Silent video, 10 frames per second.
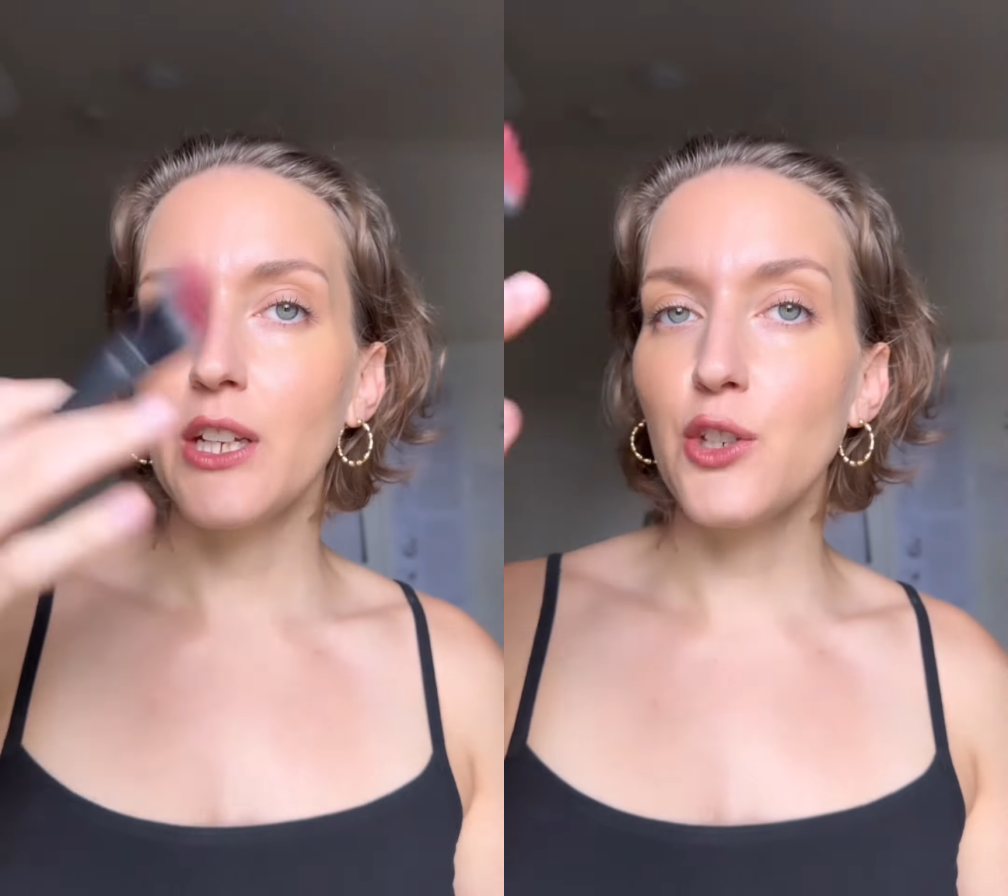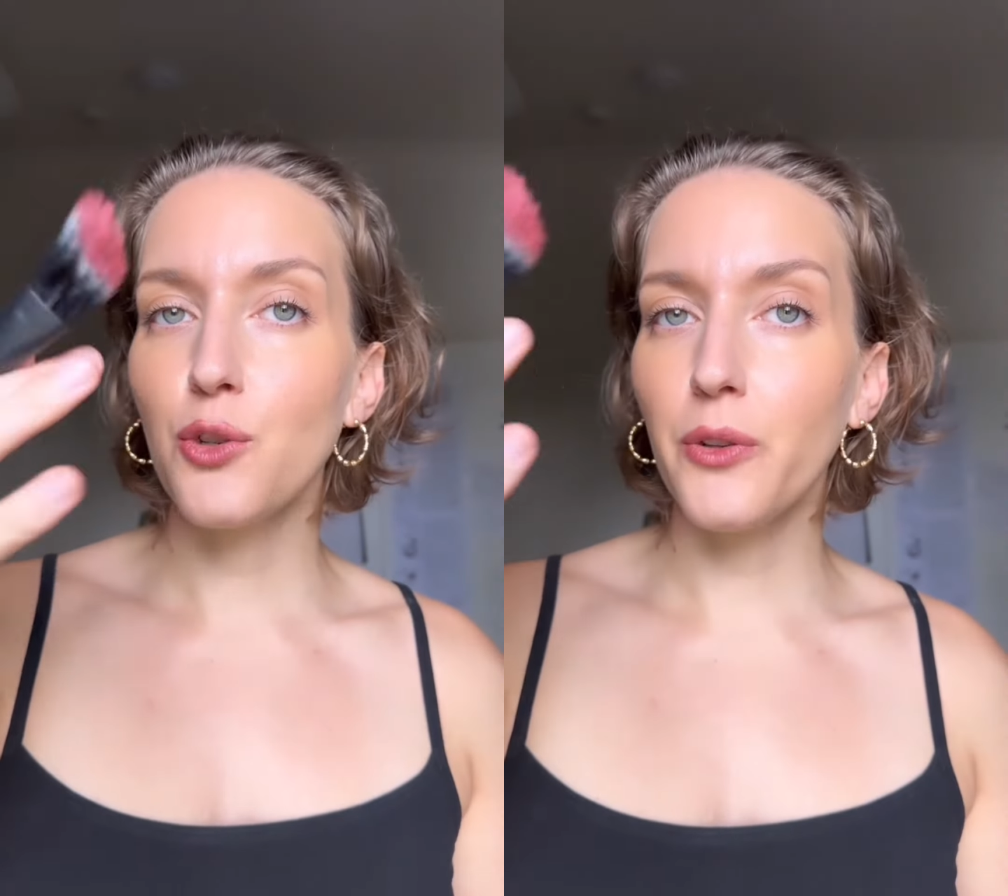
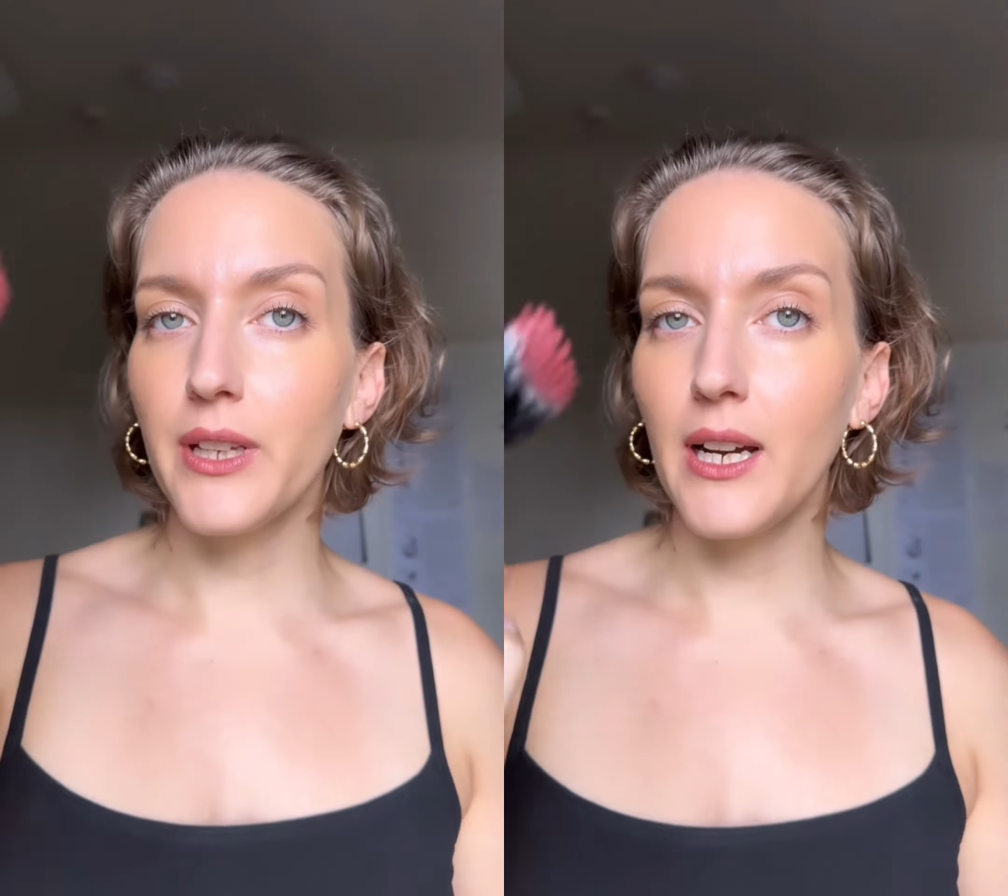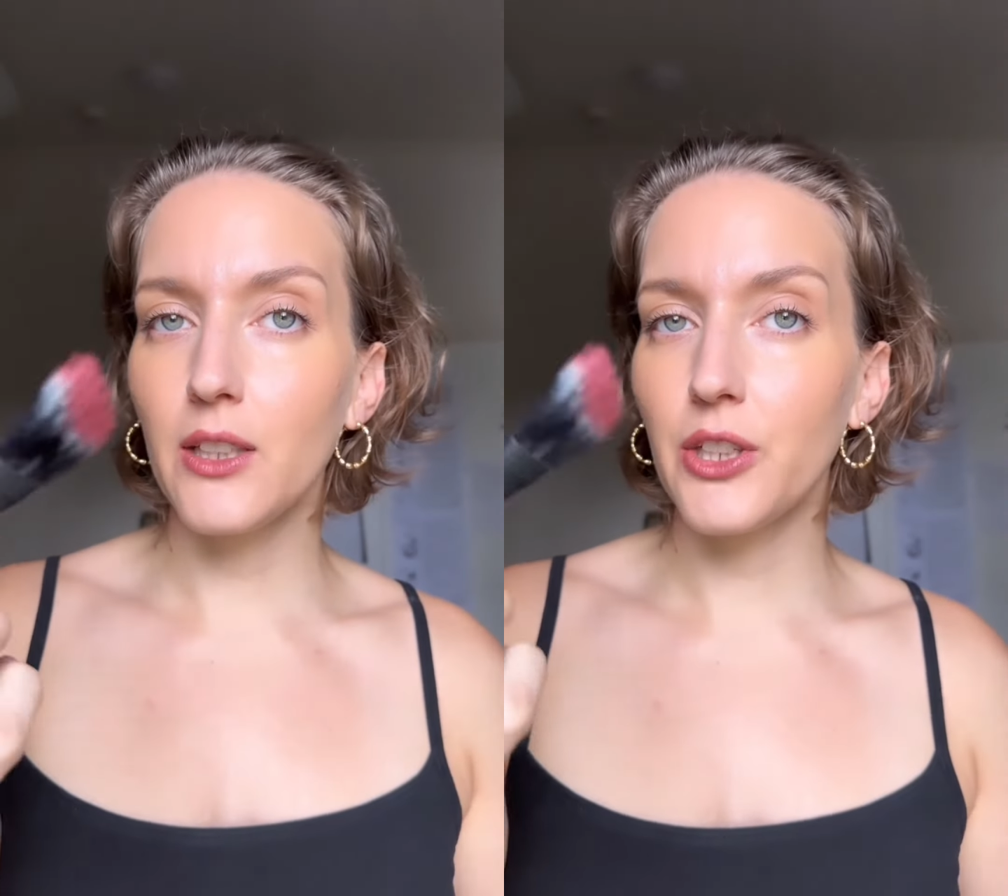control the
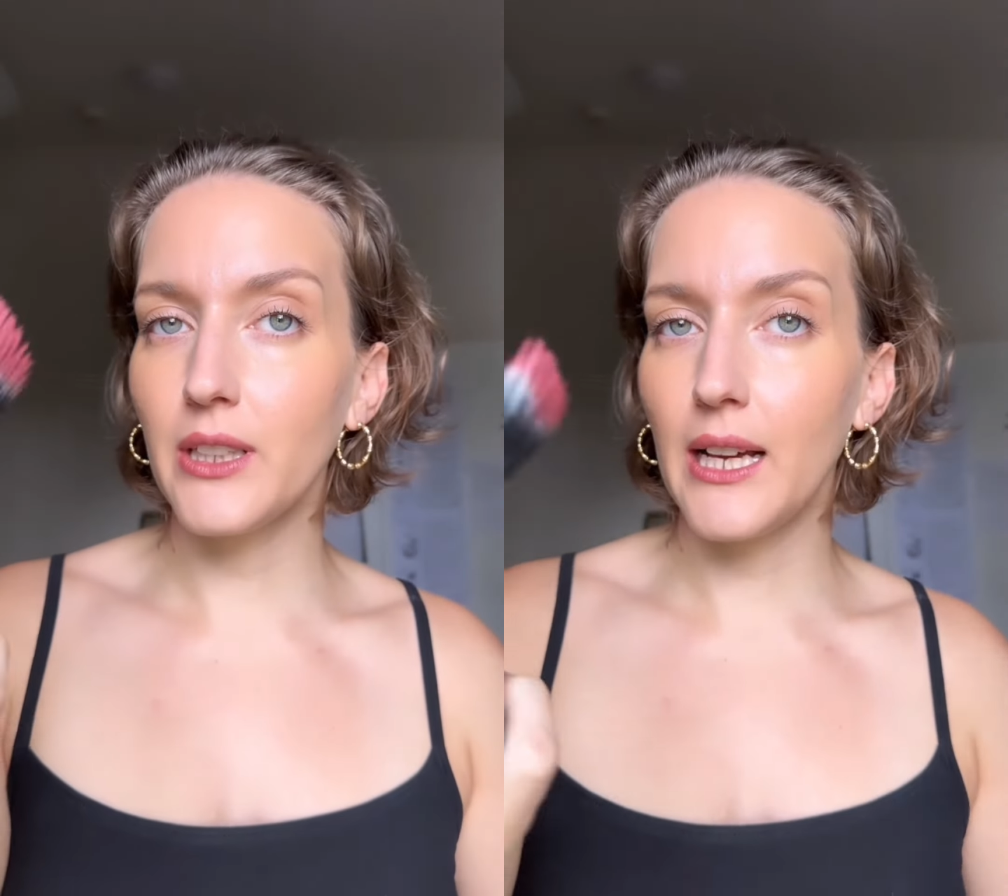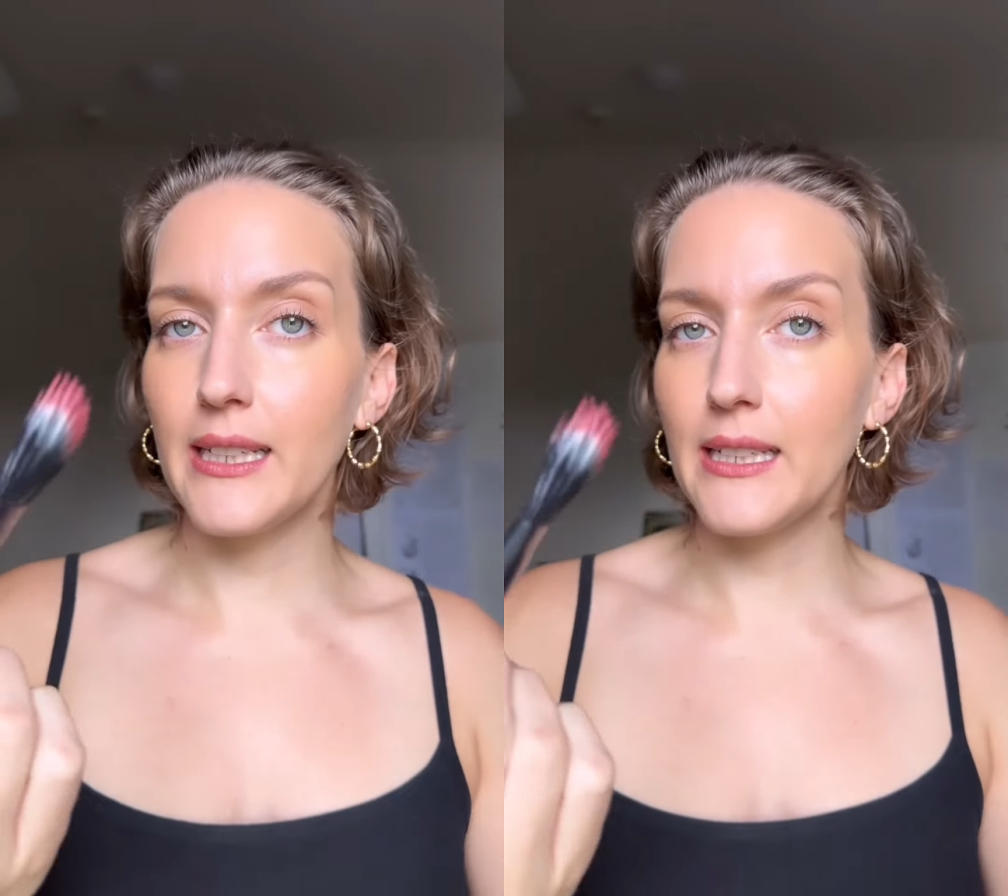color a
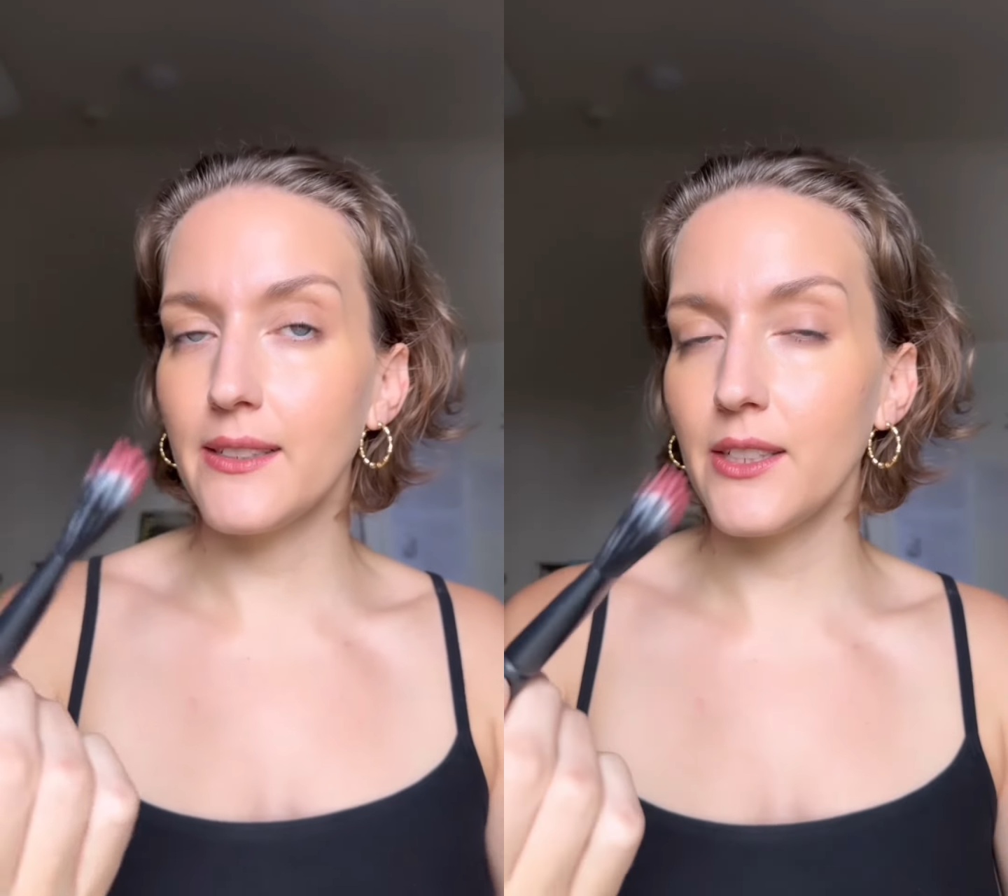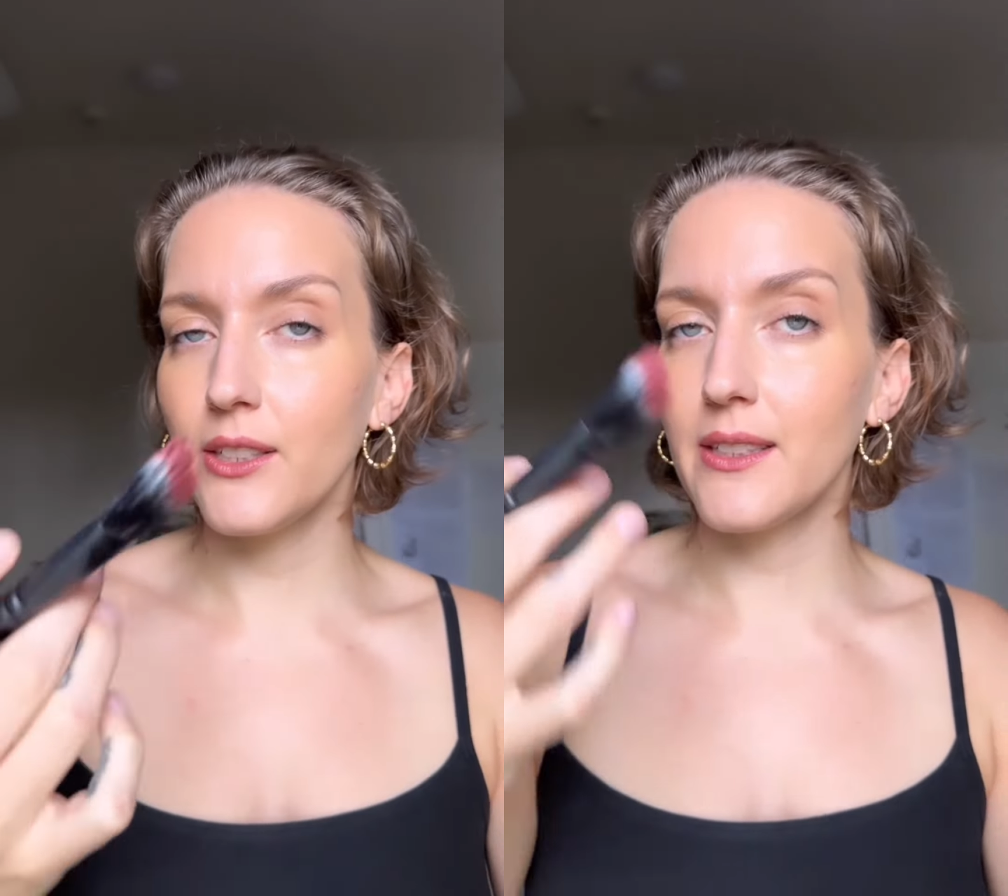lot easier.